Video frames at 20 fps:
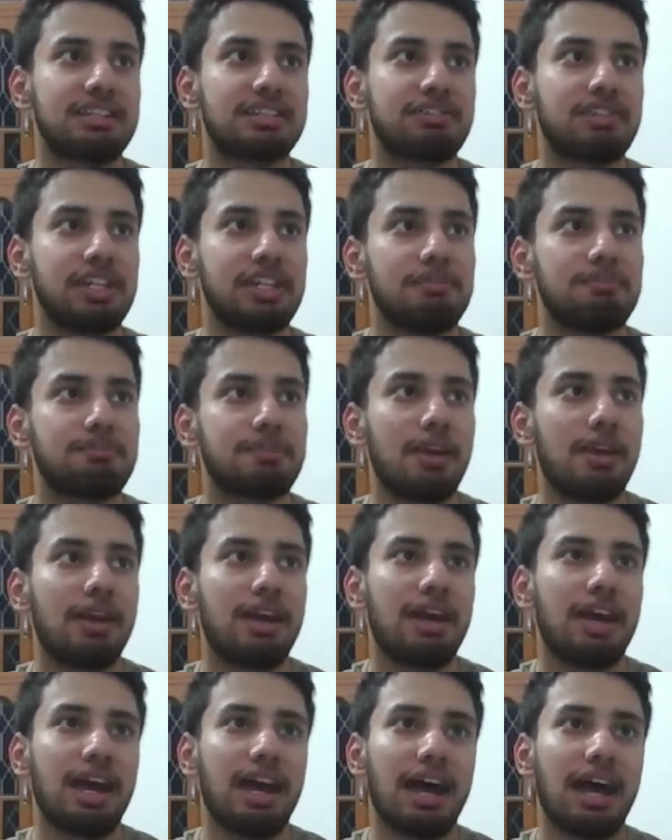as well,
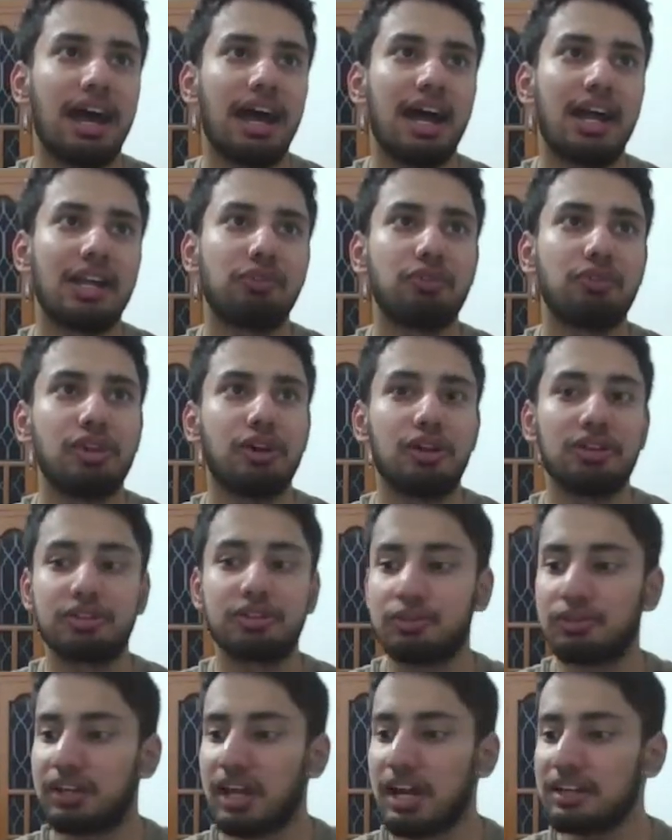and we'll
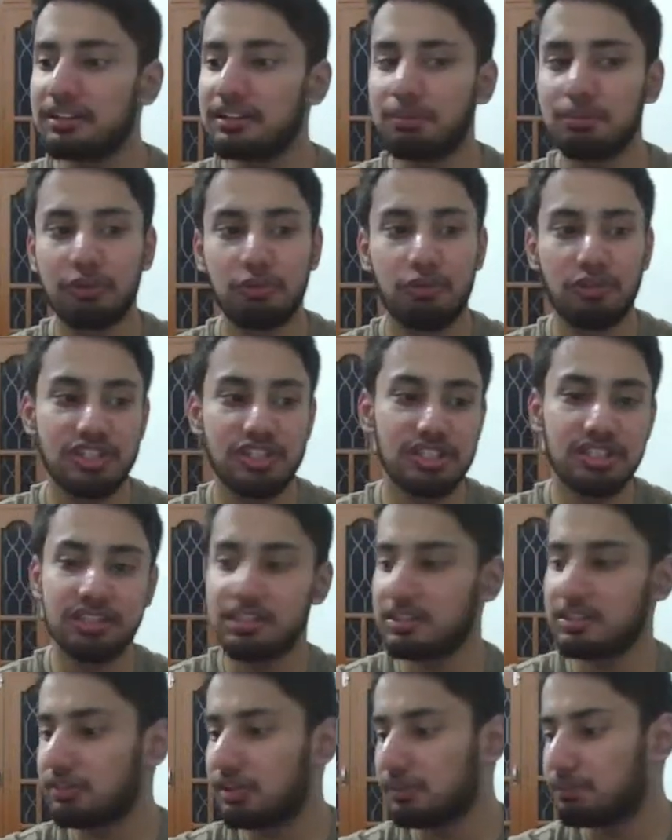also look at some questions
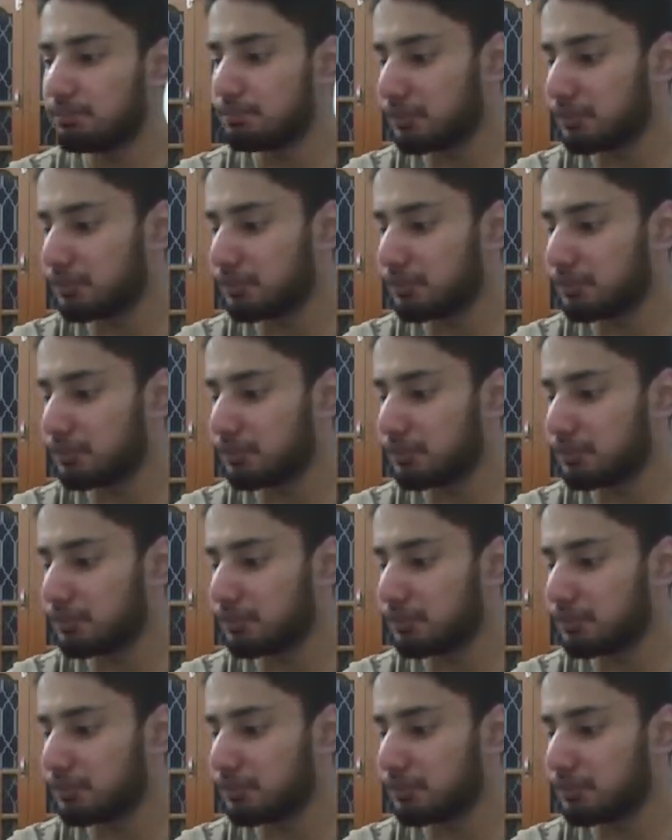as well.